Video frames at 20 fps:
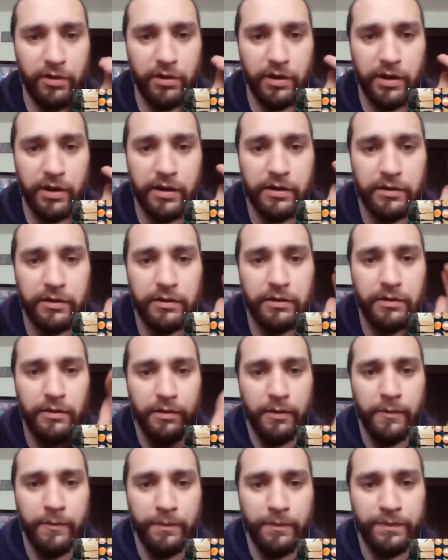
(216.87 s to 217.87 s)
were
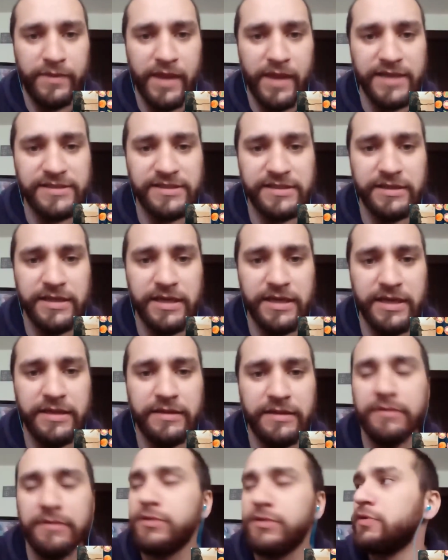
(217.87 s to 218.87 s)
destined
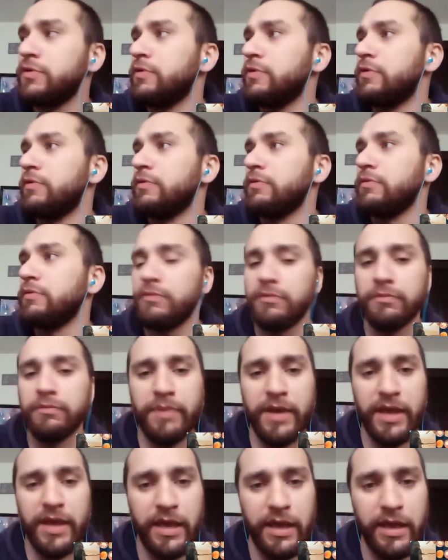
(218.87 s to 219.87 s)
to
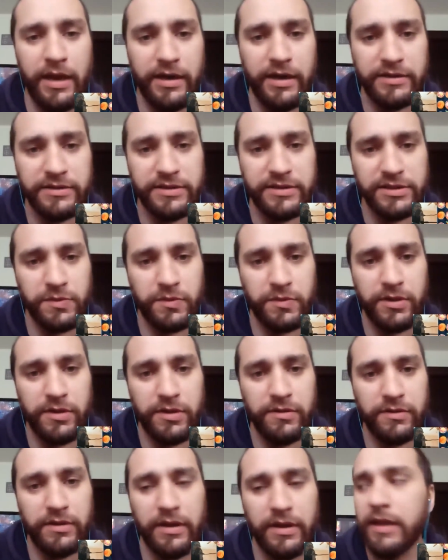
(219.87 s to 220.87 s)
be here in this
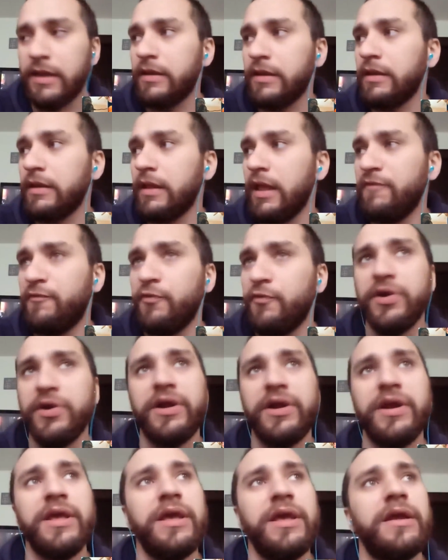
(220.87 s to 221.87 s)
world, and if you're
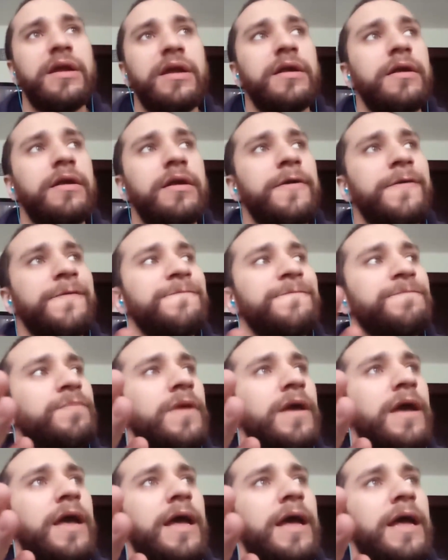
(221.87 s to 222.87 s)
here,
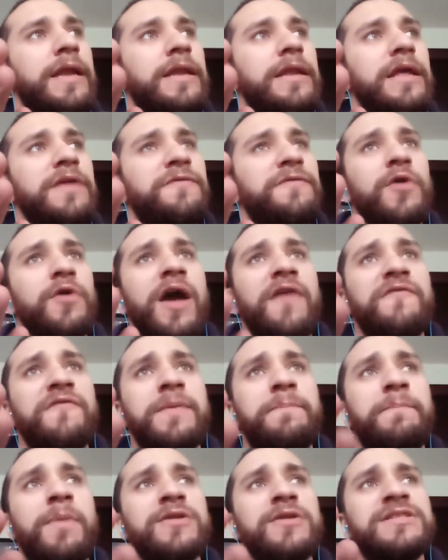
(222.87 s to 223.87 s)
and if you have
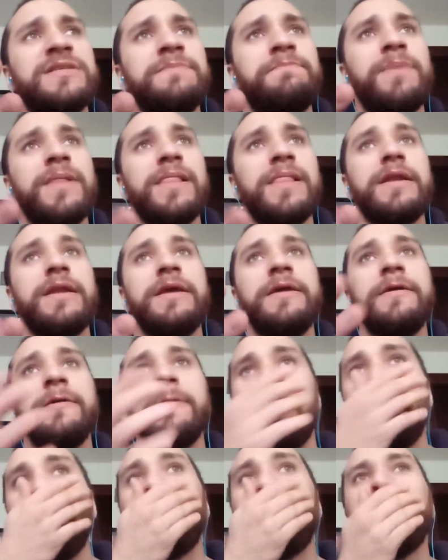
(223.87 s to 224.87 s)
the possibility,
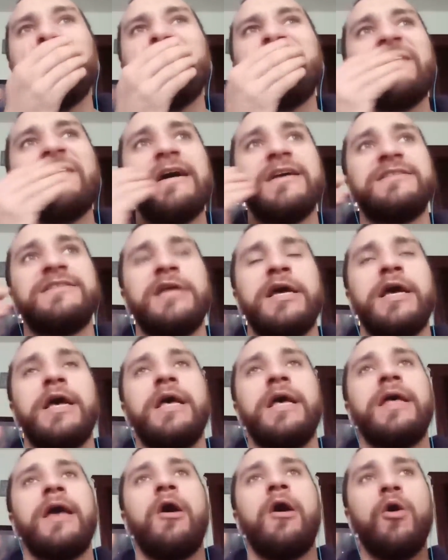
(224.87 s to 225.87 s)
as
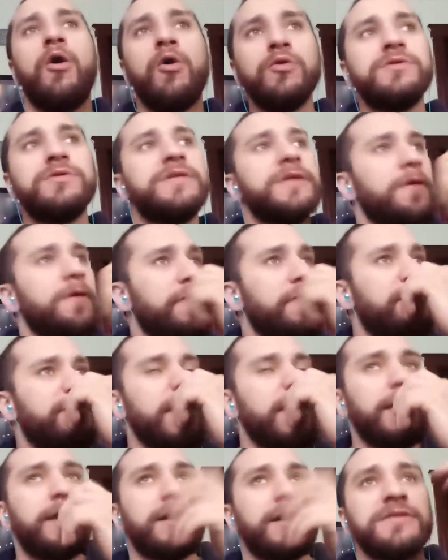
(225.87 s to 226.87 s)
the old
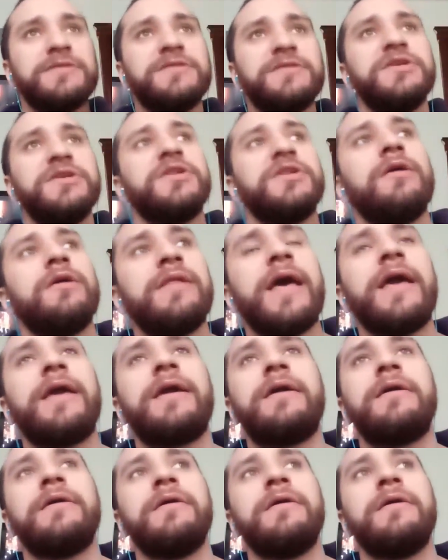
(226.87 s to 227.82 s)
thinkers, like